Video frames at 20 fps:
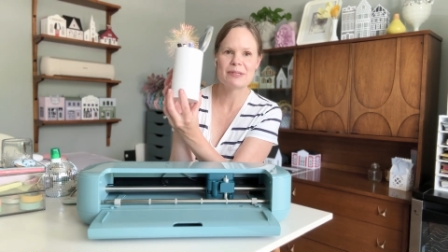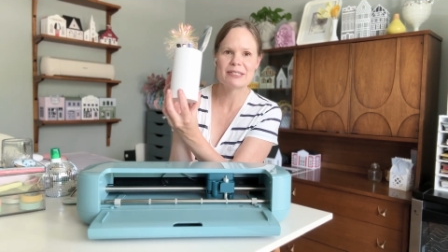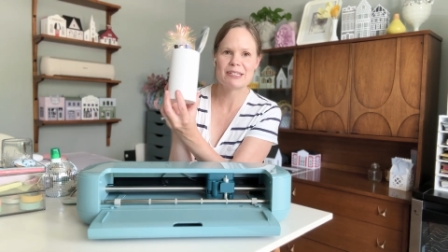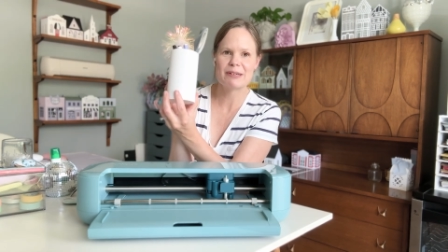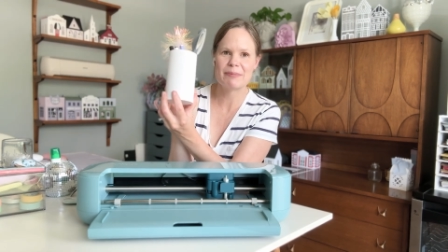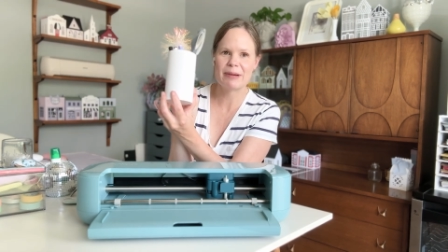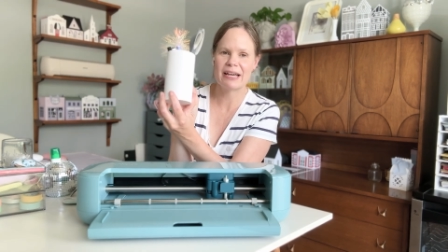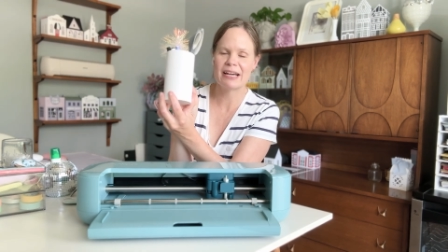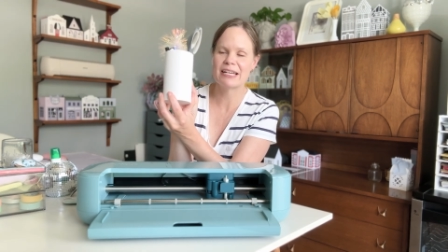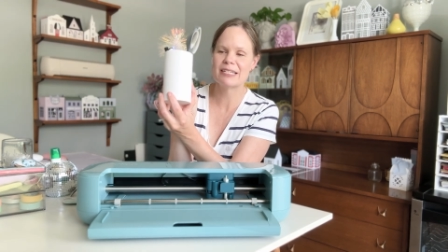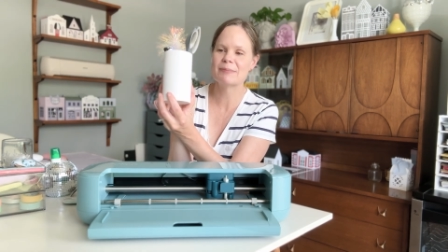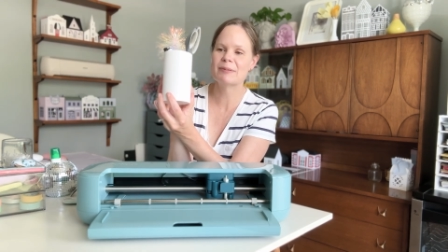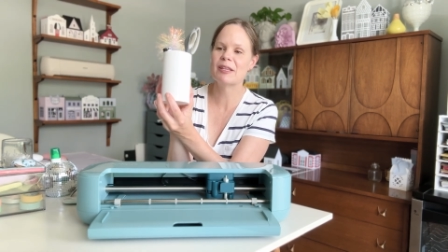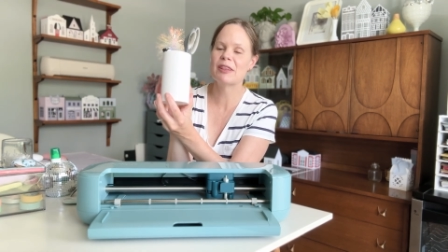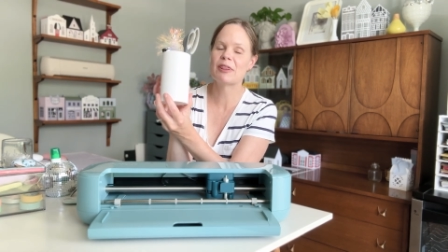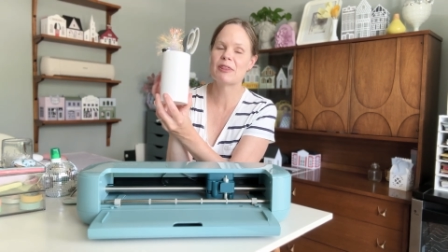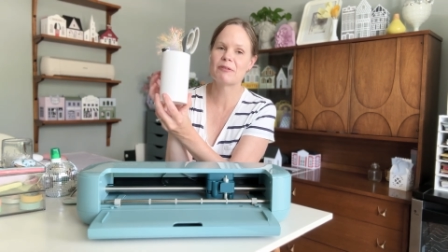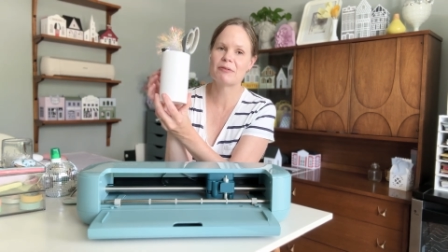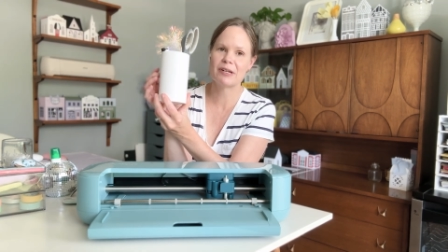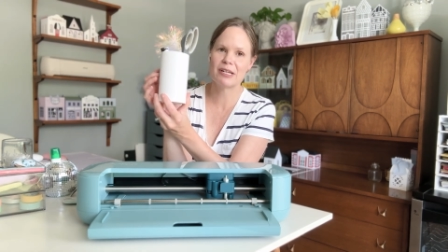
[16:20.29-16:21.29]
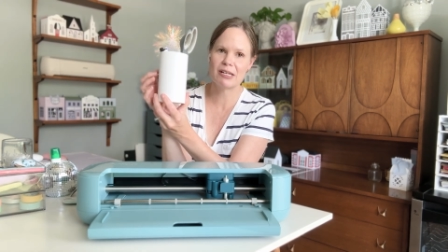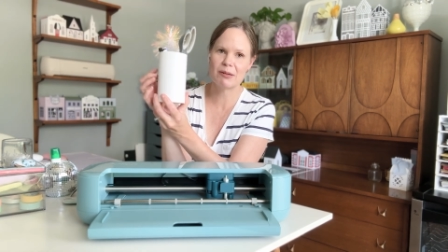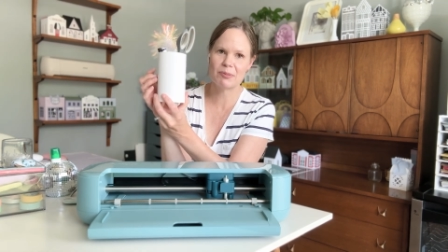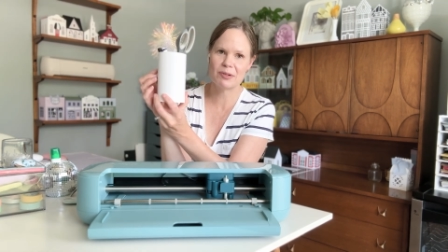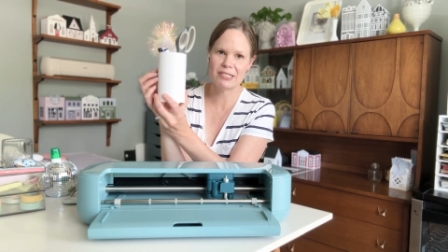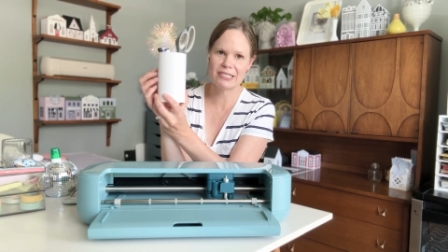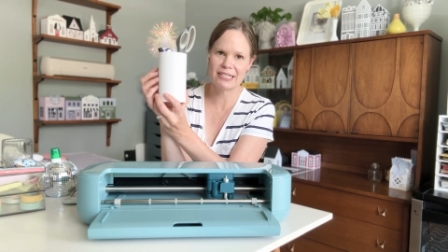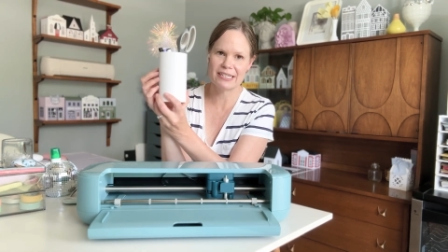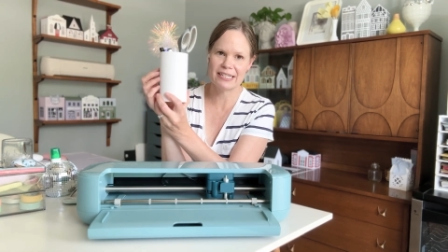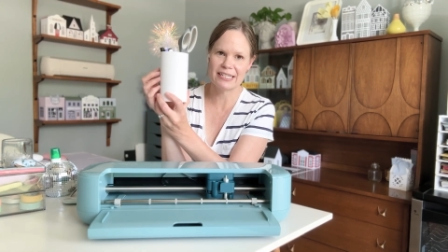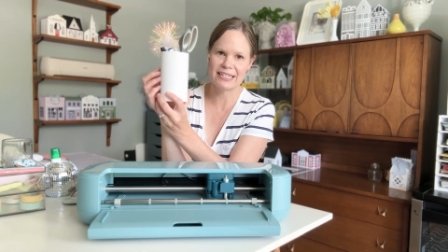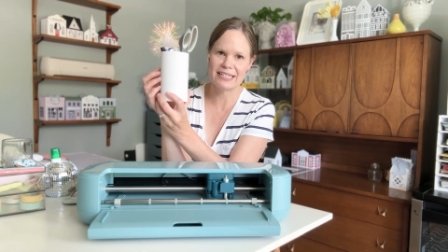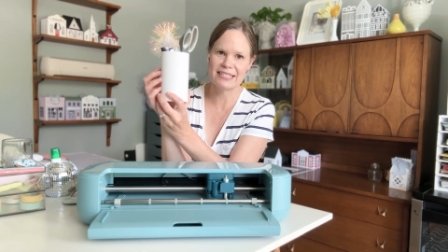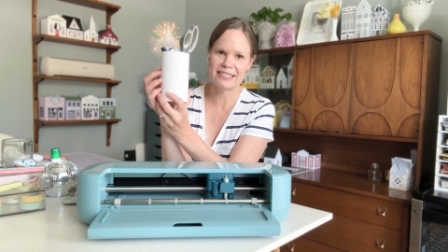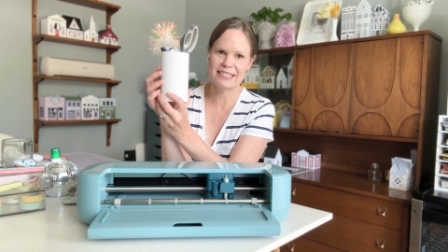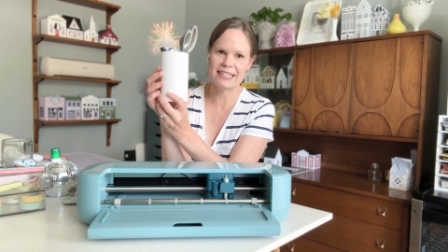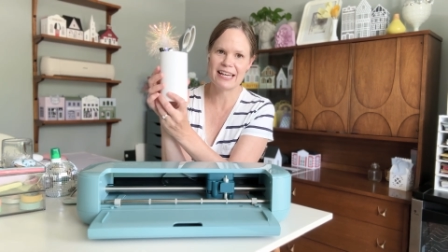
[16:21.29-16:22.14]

So my husband 3D printed this